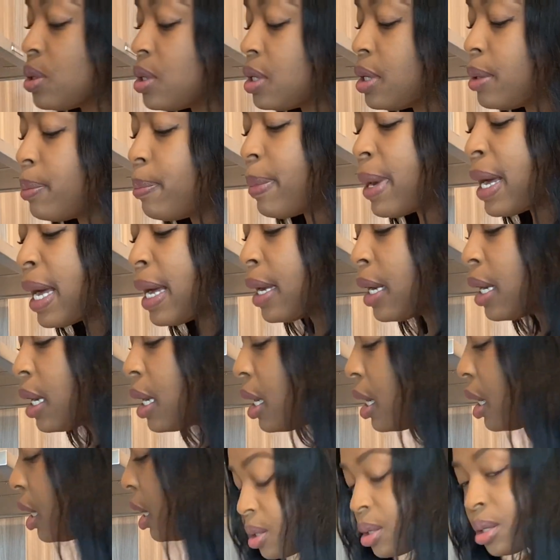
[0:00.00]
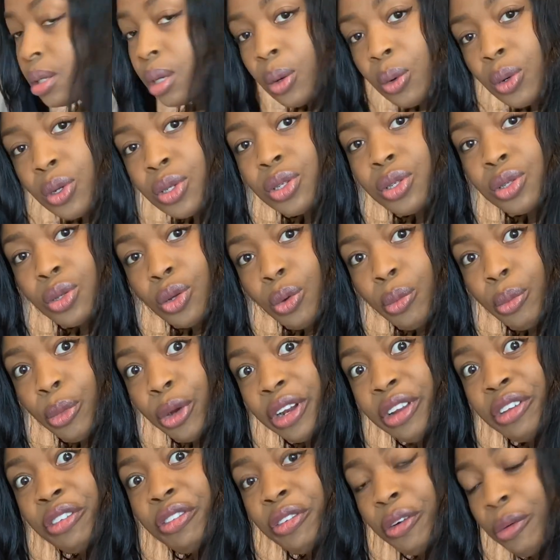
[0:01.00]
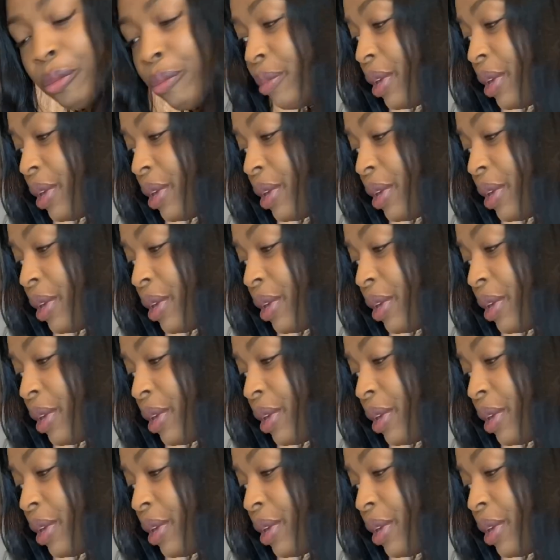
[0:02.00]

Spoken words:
the bank. Someone stole money from